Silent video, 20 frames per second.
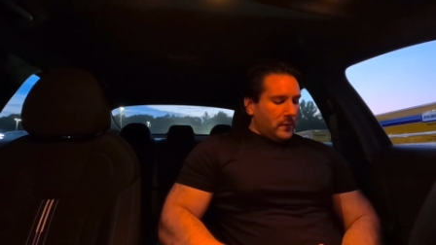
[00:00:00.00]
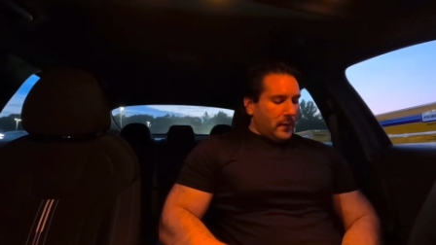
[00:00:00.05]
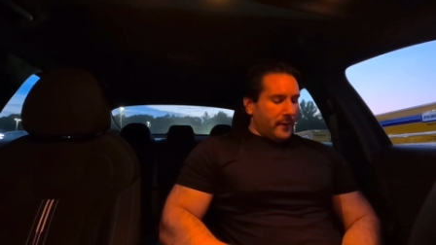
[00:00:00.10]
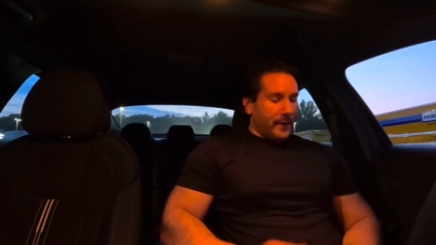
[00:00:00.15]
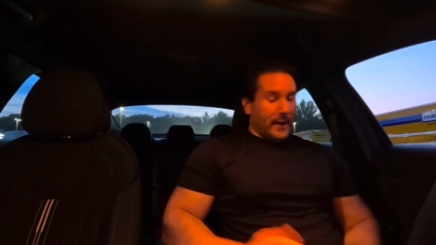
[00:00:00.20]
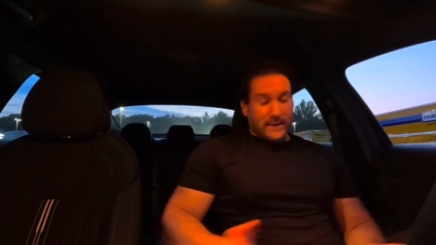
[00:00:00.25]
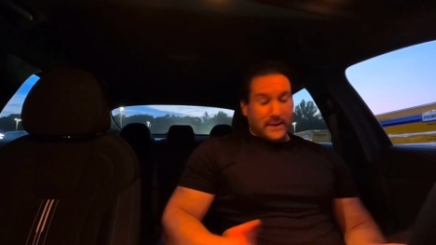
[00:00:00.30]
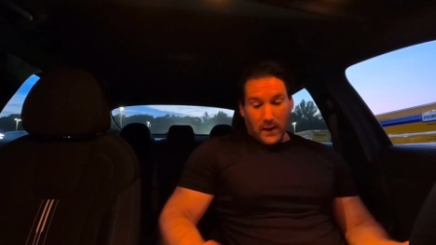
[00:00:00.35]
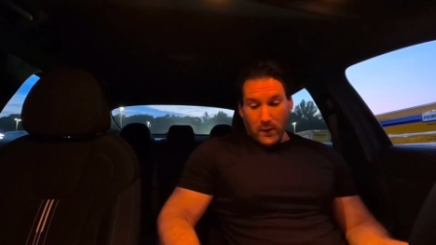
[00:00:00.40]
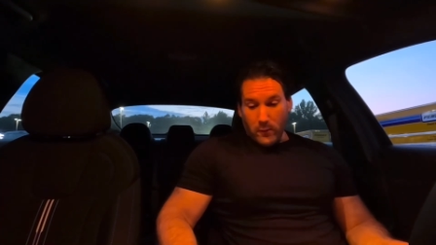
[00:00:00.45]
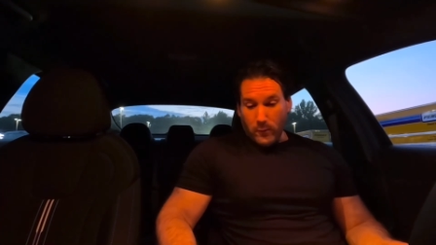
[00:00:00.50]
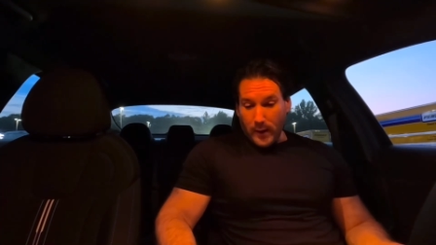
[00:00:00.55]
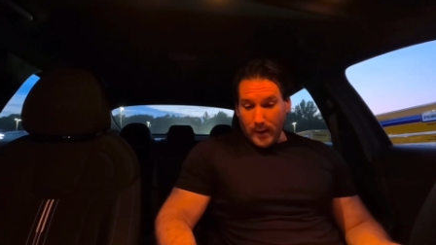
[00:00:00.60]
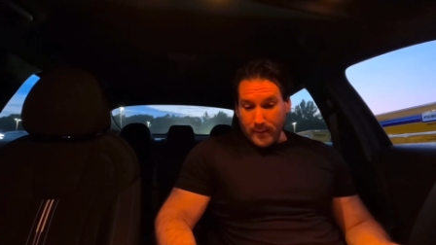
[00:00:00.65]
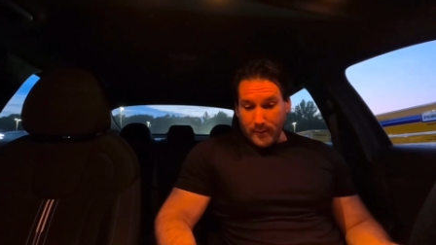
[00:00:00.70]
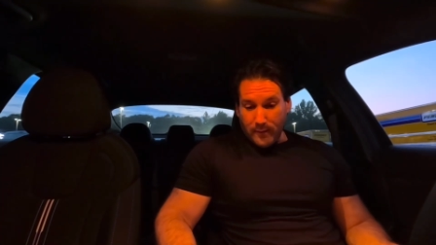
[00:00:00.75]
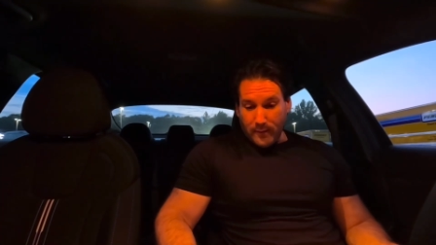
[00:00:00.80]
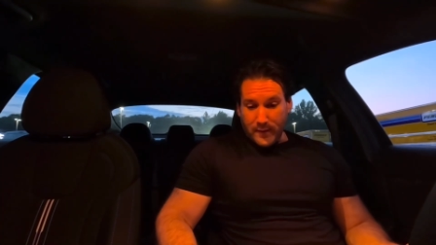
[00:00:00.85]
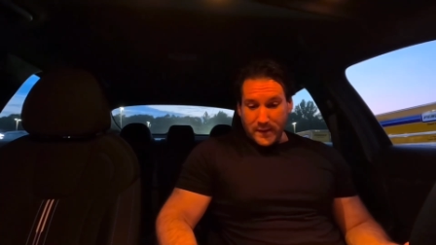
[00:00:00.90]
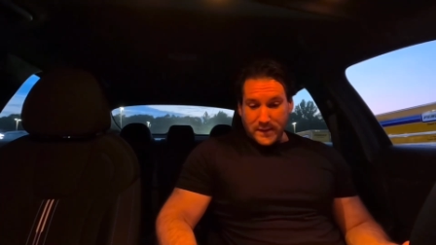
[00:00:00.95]
And that's kind of what
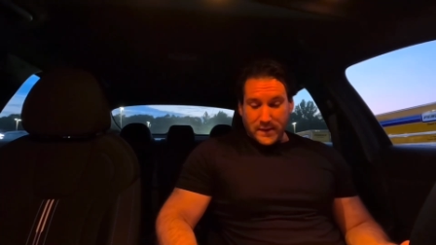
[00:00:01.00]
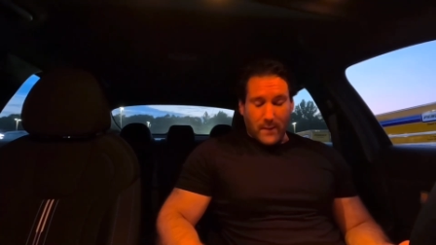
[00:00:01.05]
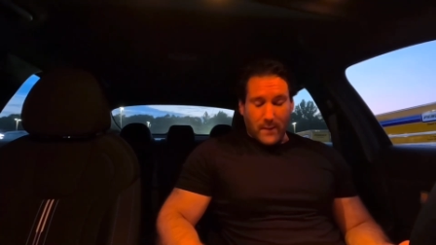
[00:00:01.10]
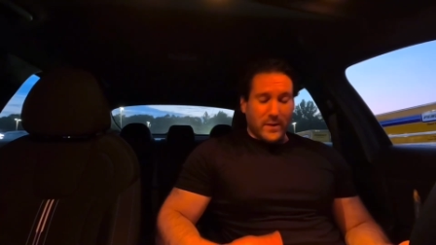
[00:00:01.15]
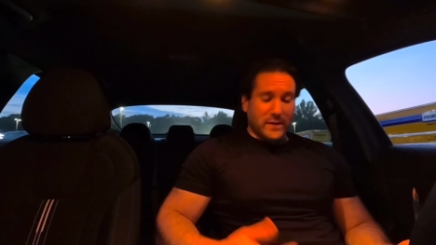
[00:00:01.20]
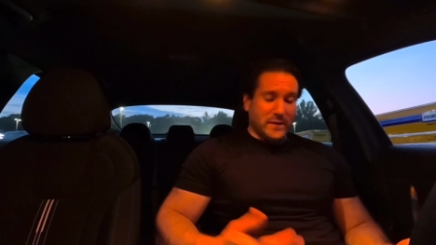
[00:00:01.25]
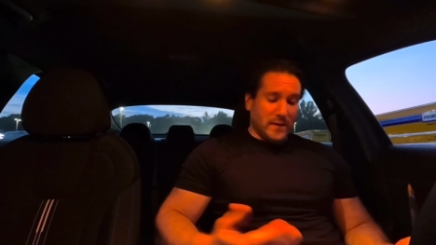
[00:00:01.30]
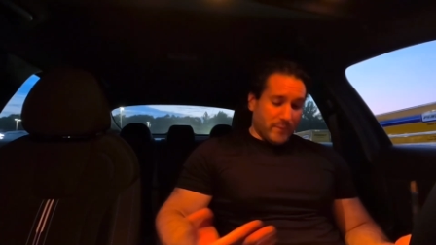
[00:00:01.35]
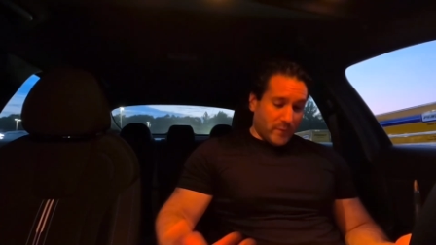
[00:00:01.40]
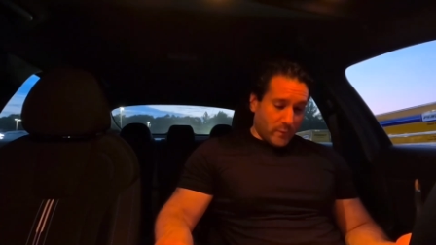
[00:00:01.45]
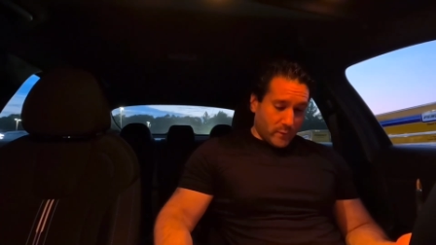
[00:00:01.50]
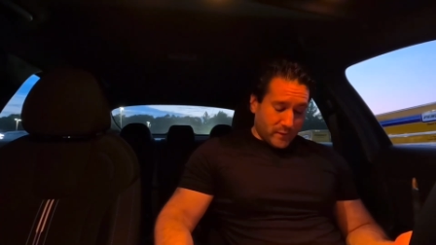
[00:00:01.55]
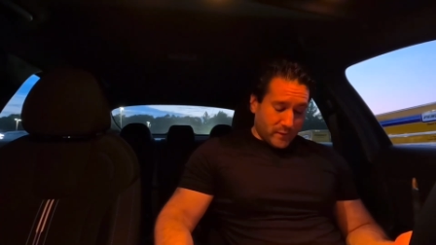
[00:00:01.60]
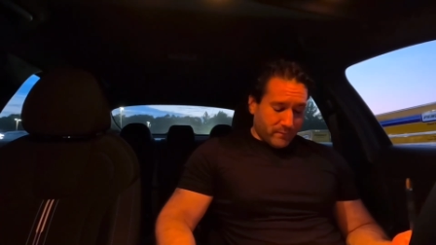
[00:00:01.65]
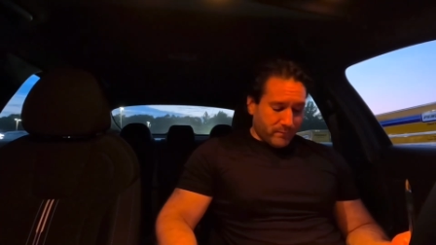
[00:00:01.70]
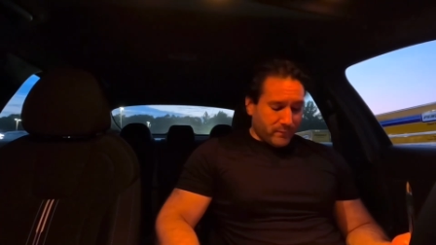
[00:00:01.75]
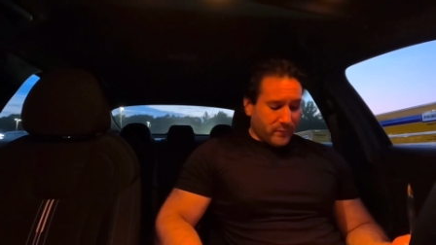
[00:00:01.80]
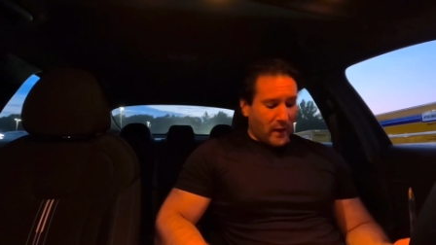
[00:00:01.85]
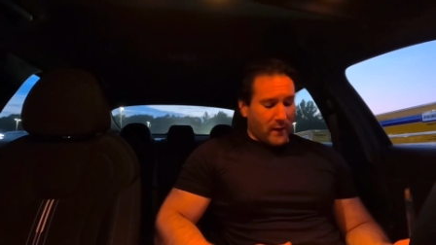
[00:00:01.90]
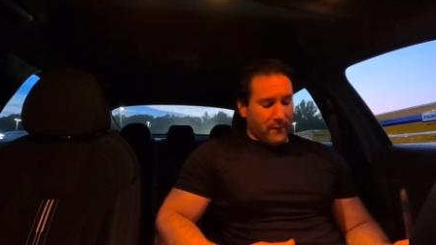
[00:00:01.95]
I did this time, except it was
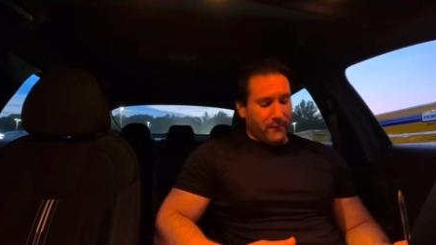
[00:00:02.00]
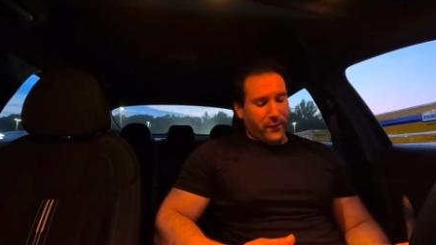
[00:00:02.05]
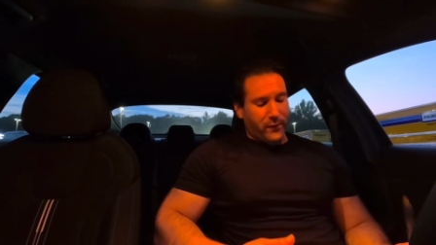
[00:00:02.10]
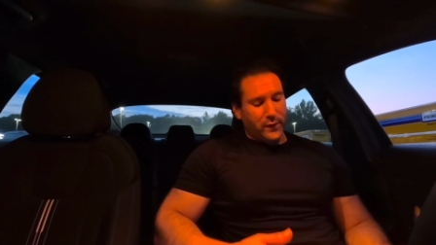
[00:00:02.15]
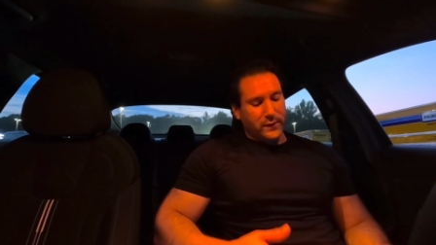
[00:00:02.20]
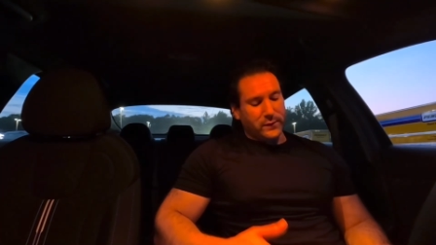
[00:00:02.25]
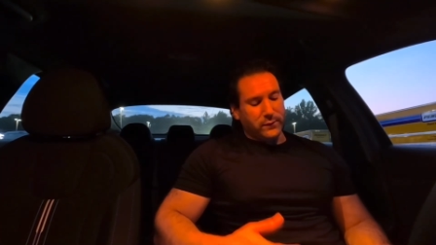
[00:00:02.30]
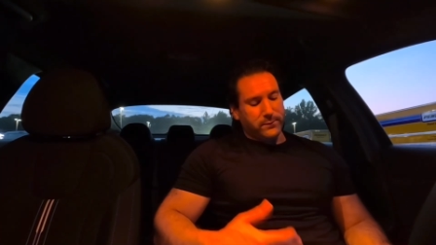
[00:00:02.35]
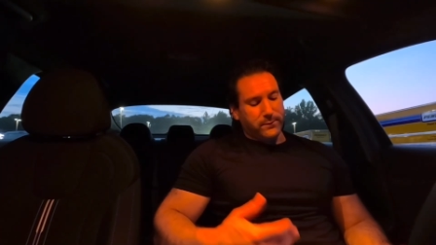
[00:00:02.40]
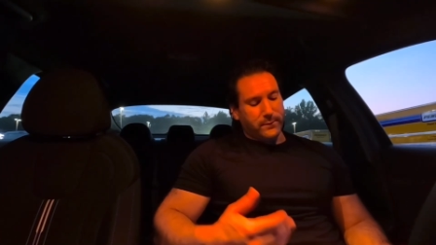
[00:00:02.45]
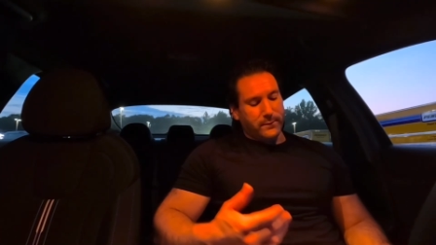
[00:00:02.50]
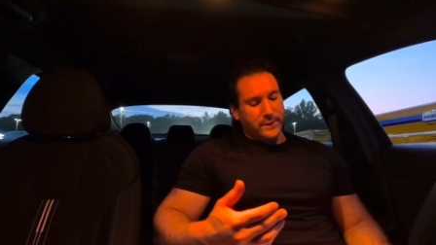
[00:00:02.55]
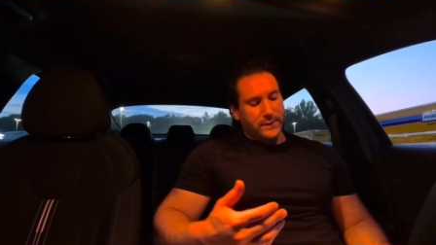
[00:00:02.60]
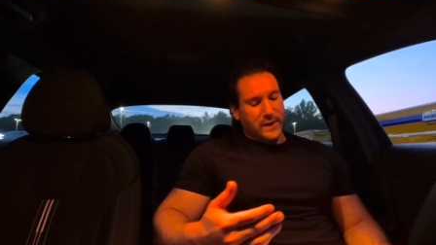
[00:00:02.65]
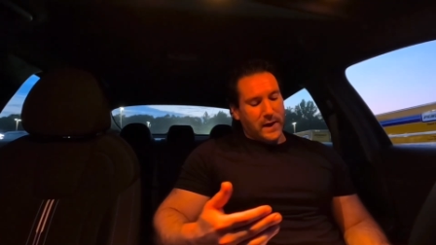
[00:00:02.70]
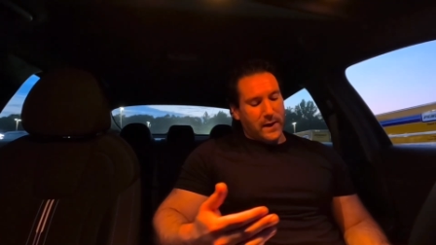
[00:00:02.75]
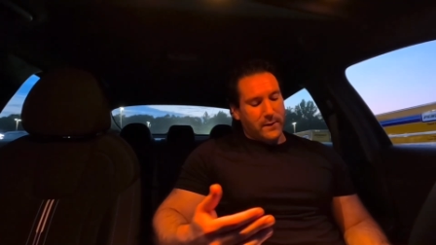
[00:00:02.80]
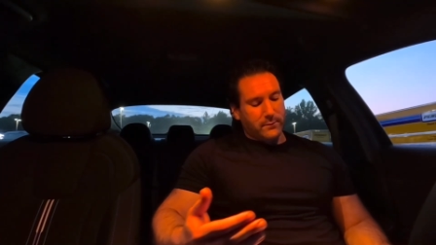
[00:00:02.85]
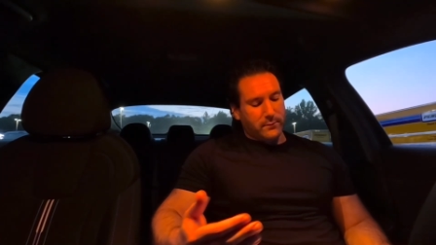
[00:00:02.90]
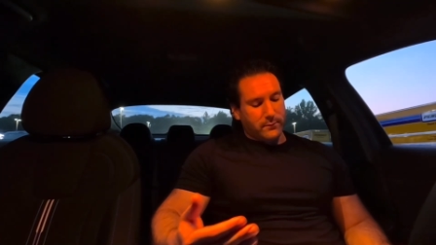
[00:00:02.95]
10 first
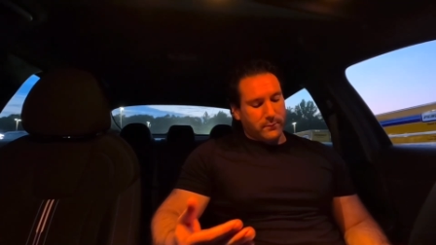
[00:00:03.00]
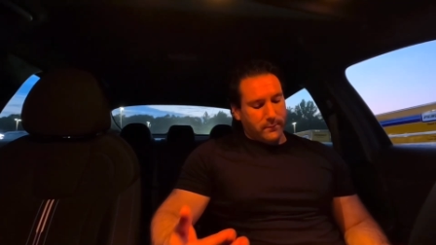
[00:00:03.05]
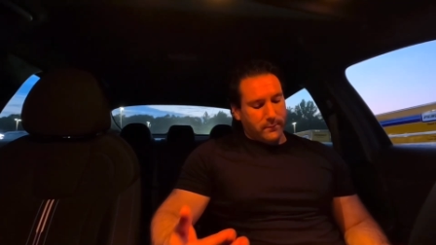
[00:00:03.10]
set,